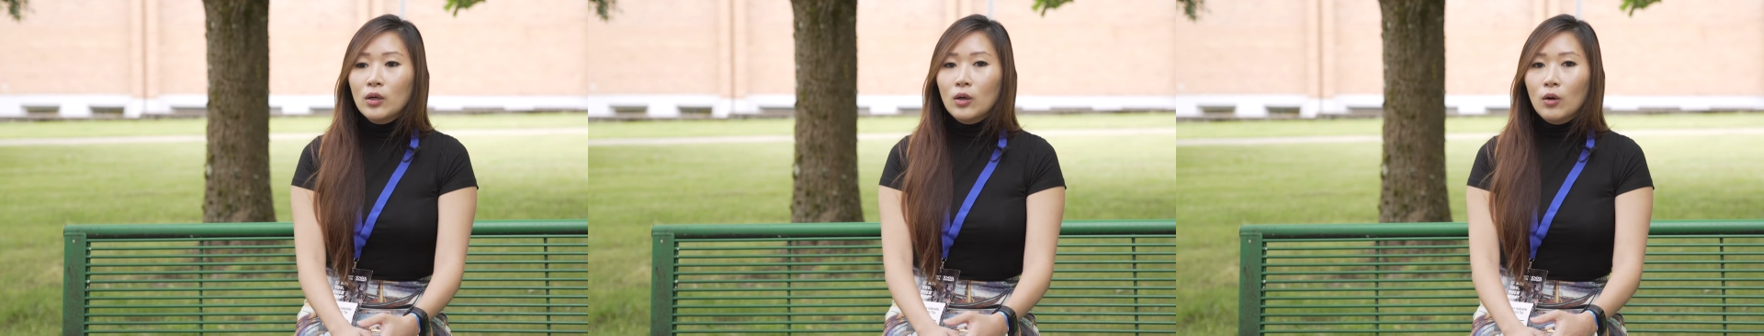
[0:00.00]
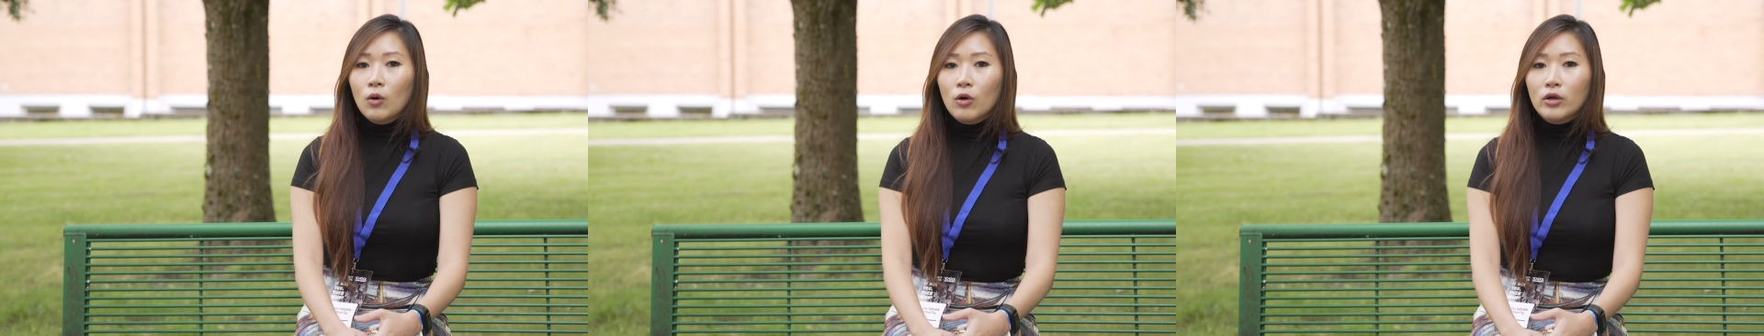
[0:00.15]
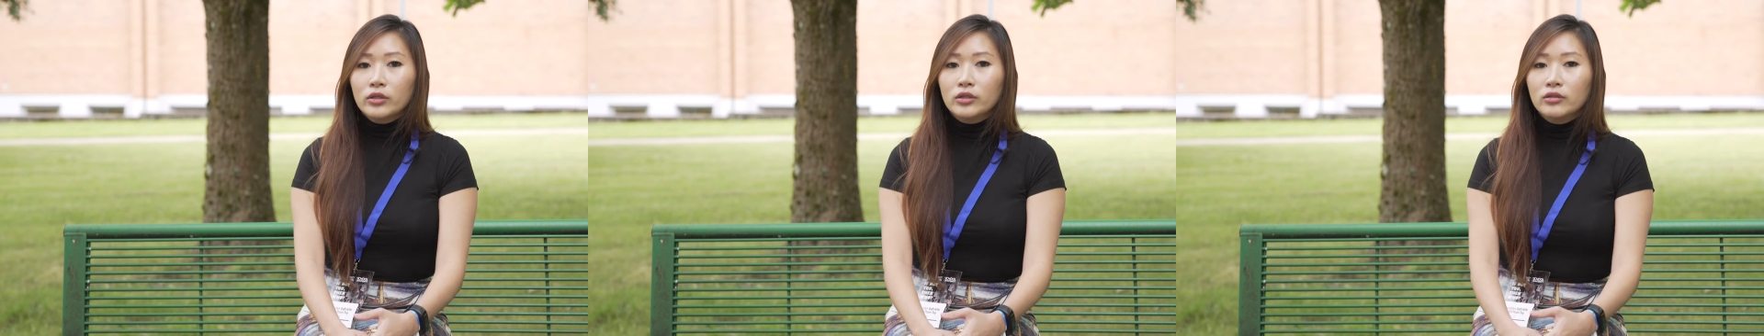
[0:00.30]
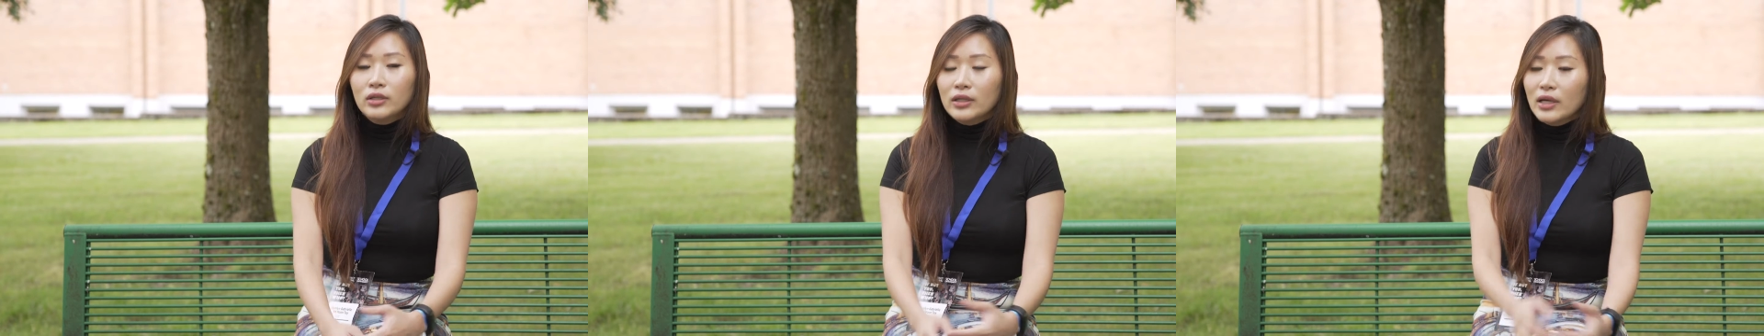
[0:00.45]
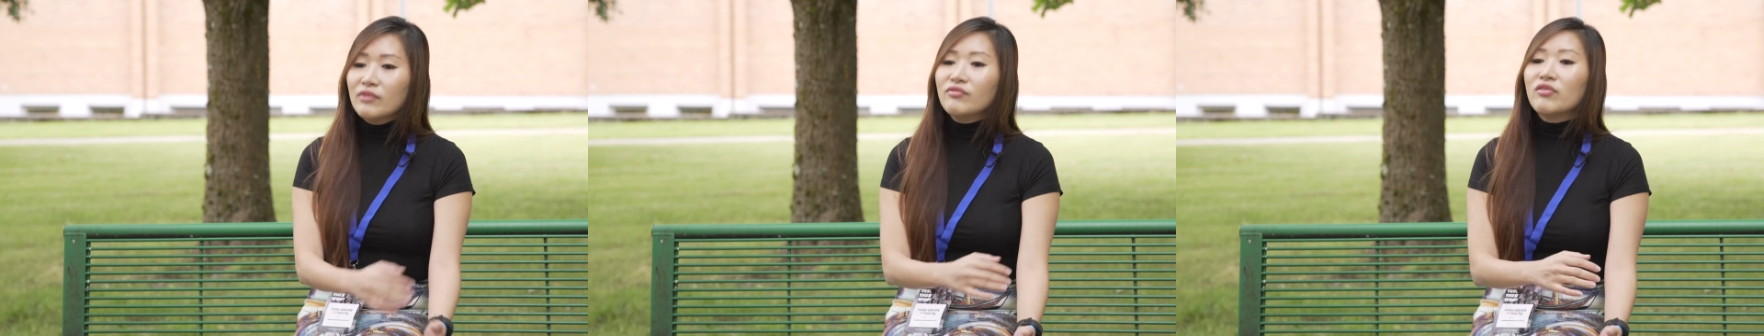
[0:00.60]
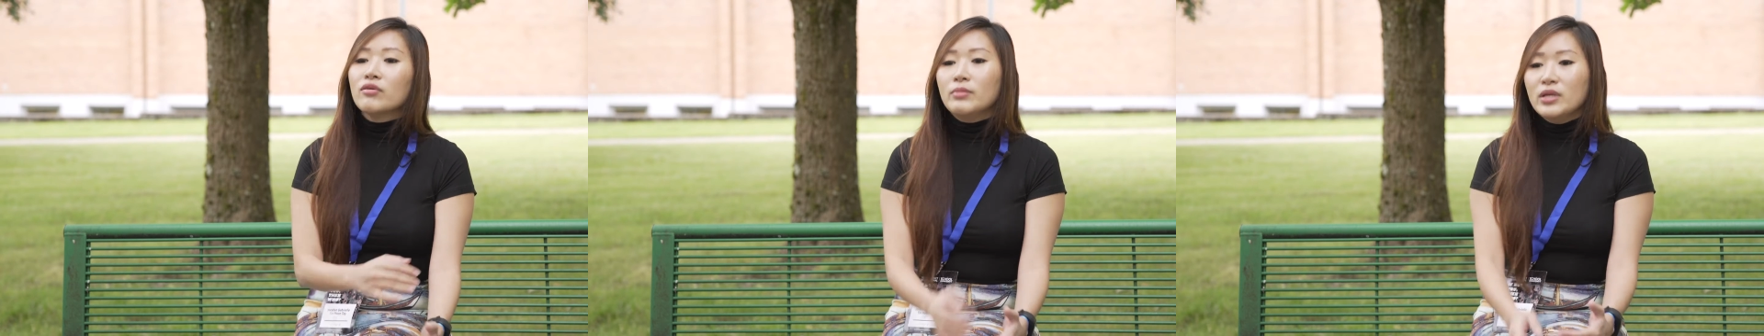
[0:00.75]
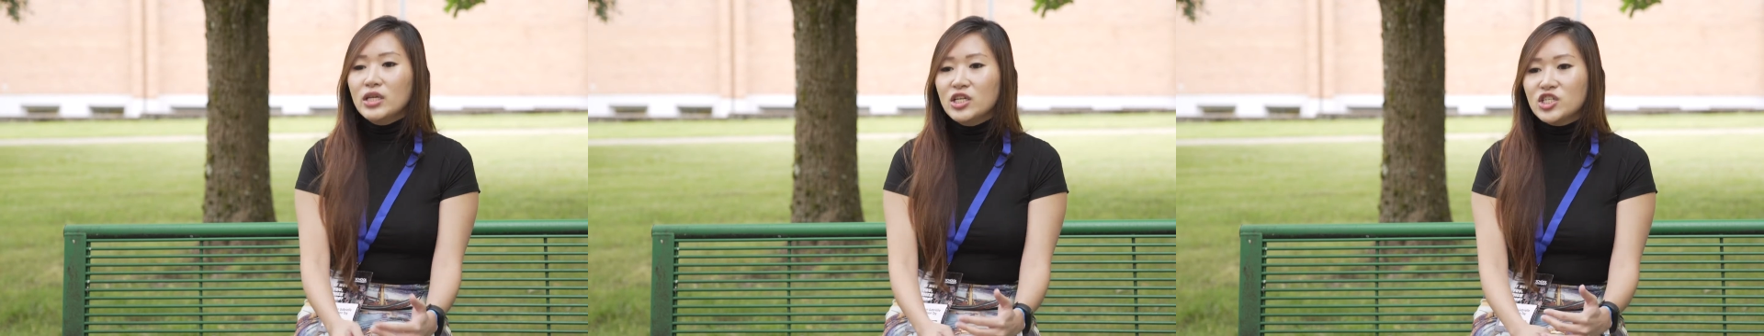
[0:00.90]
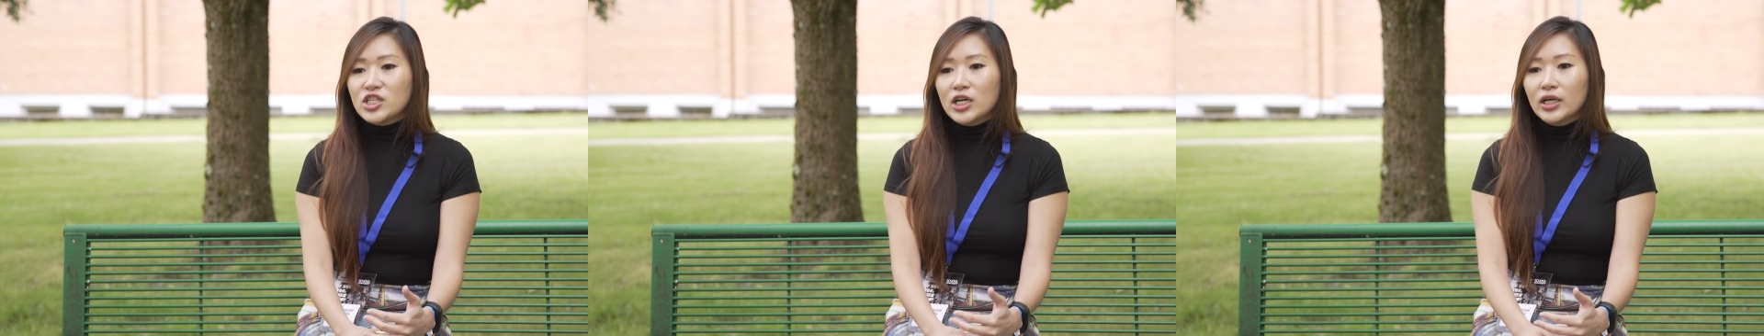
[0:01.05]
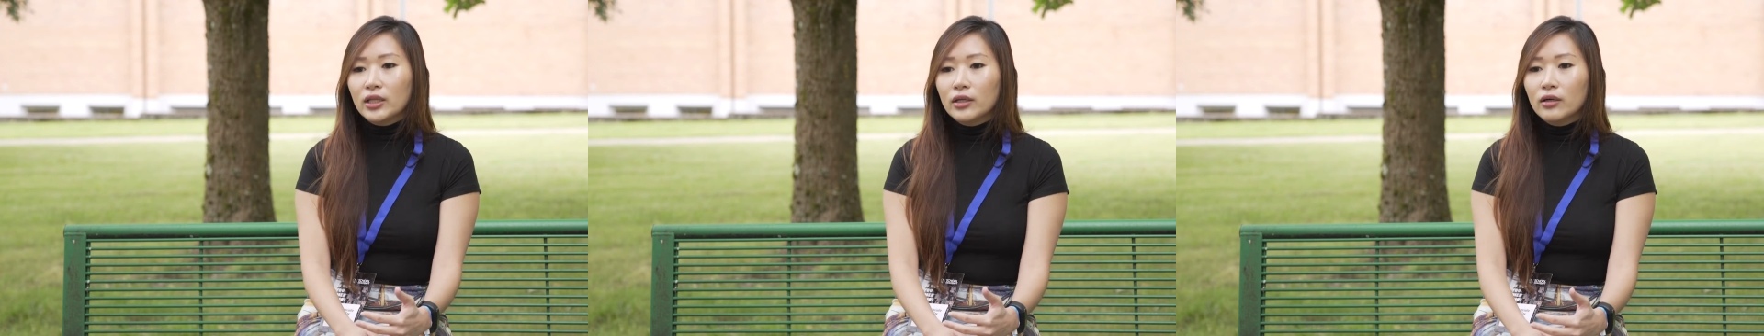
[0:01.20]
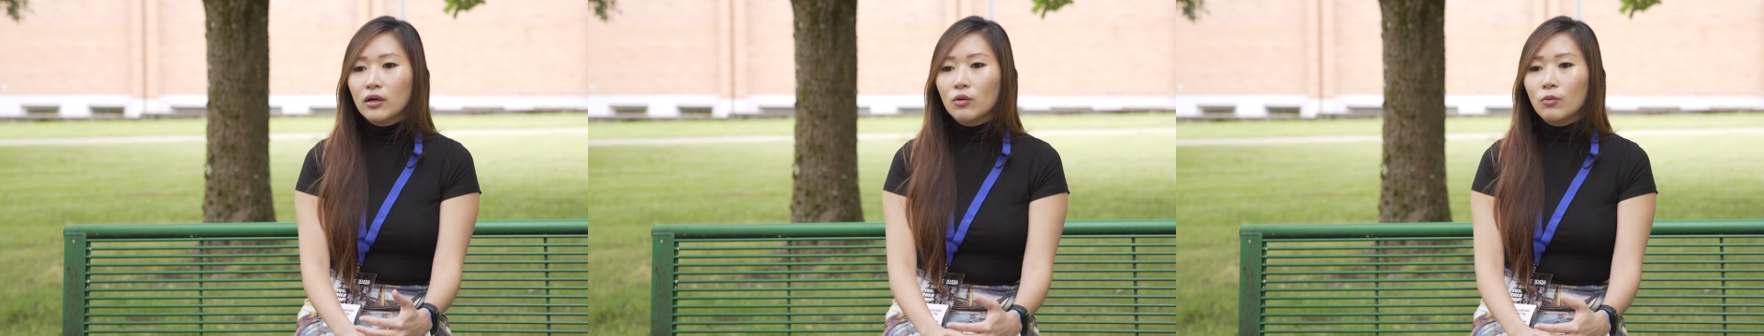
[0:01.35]
or to learn from each
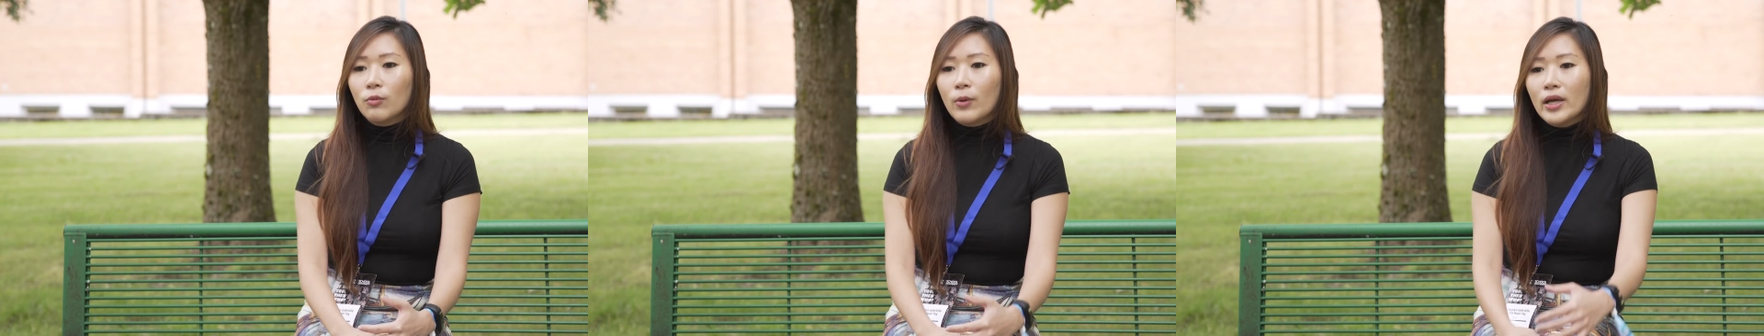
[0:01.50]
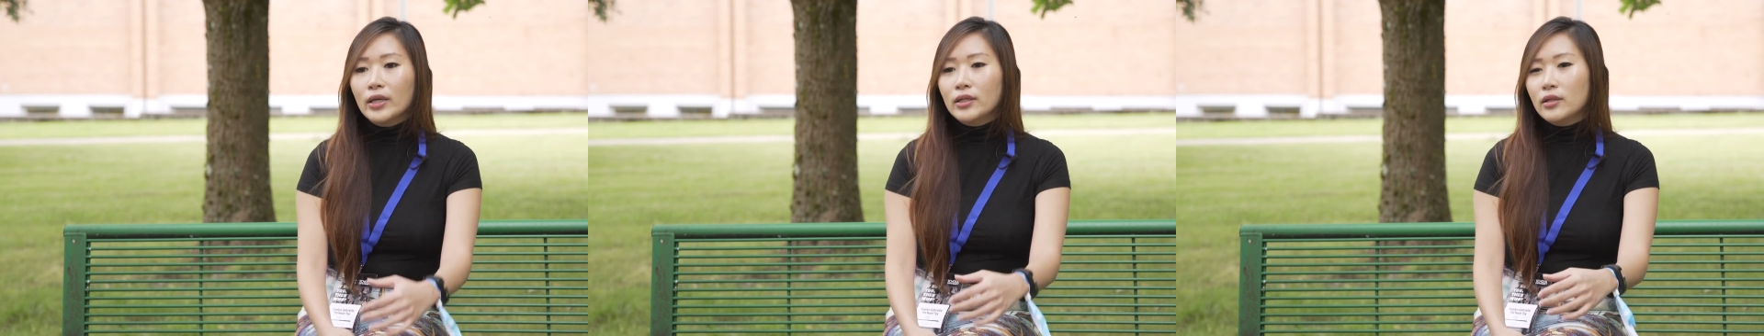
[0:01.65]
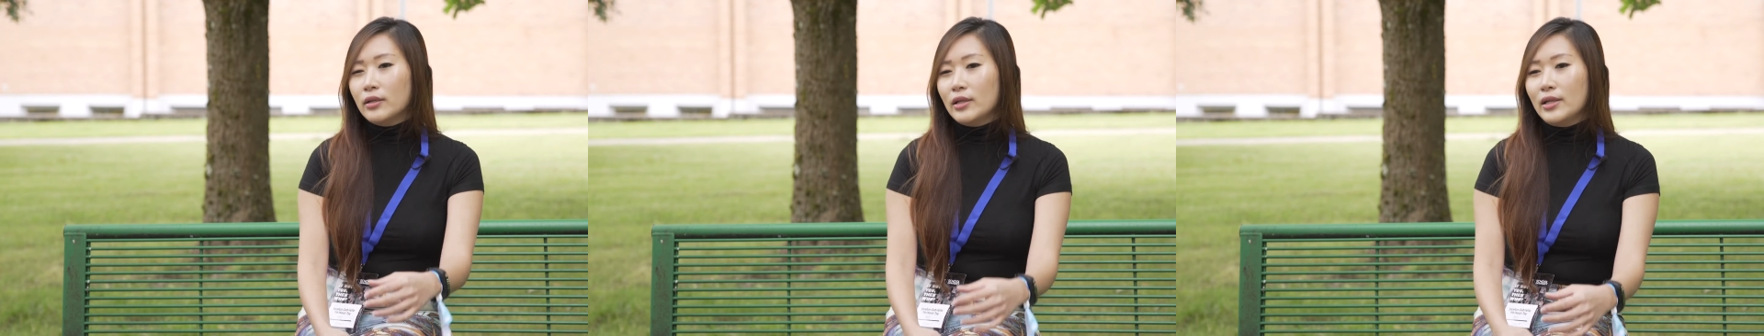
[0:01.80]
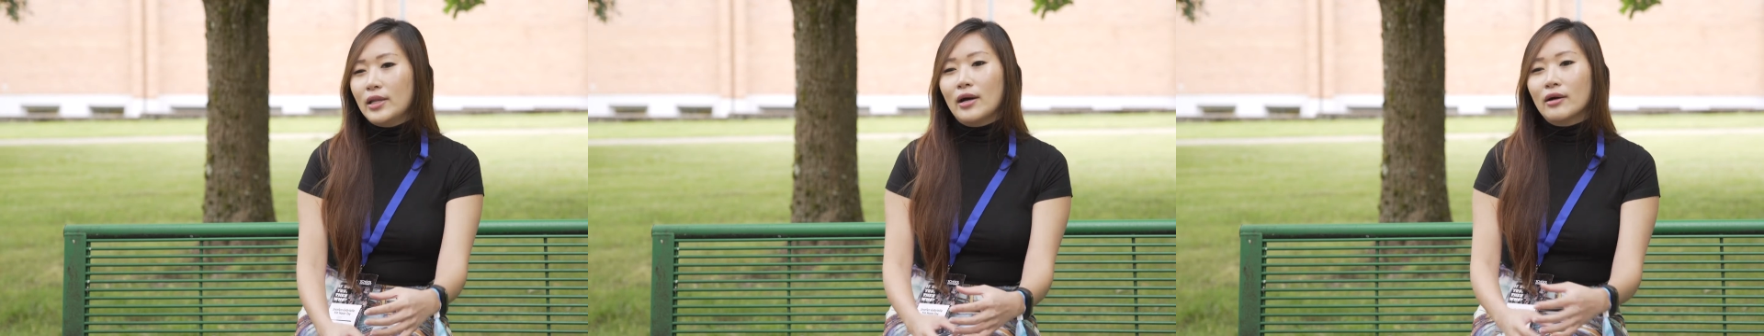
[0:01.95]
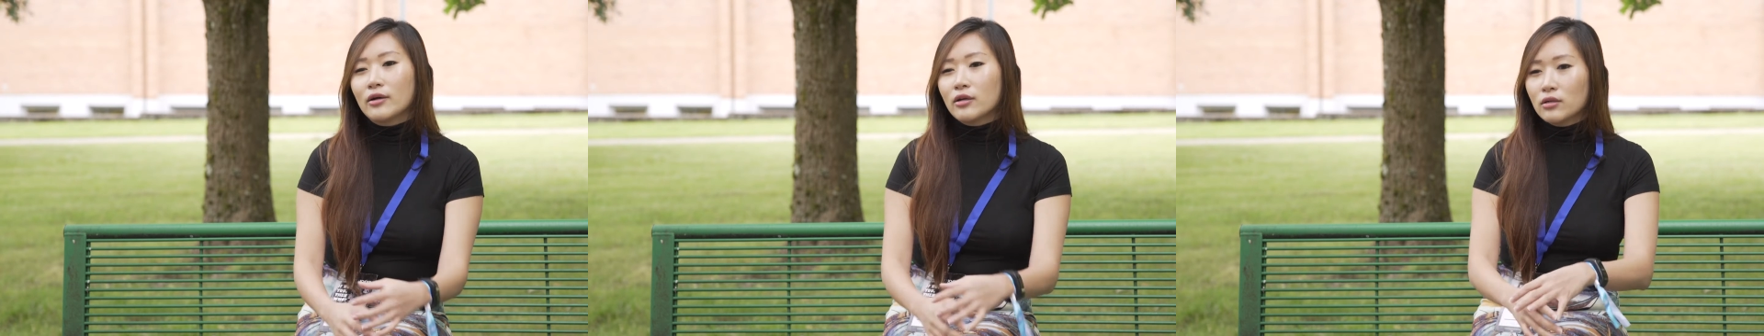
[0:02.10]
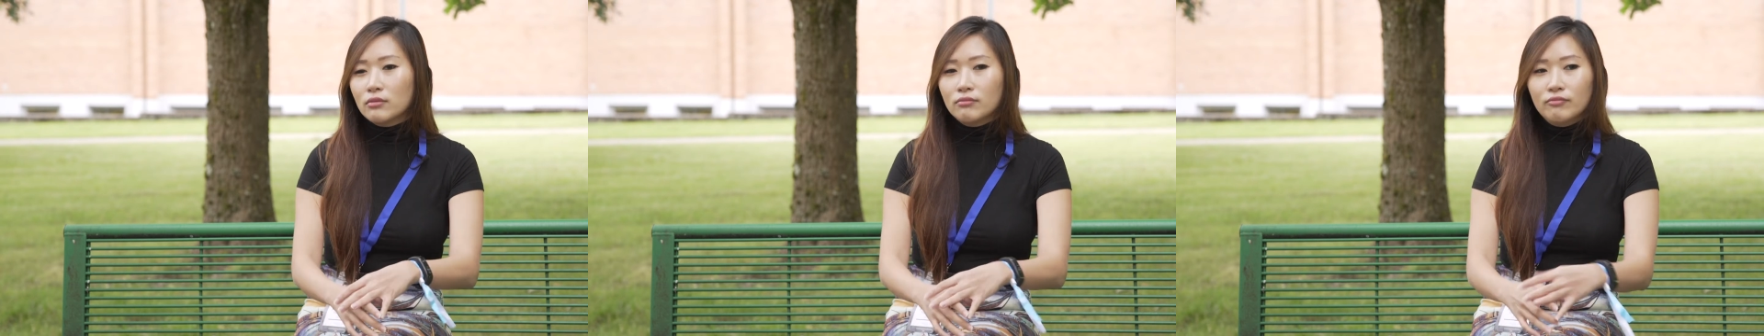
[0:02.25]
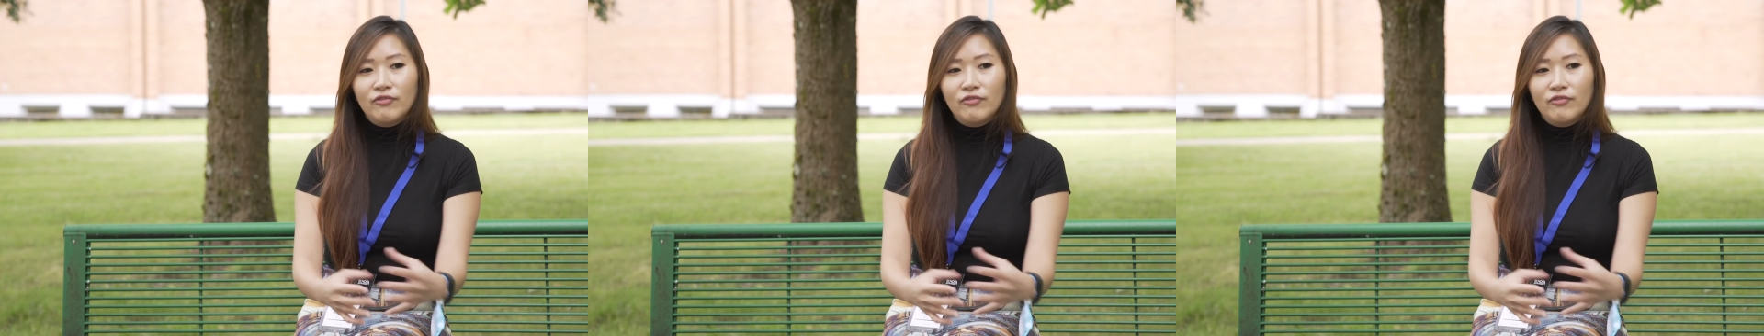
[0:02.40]
other where there are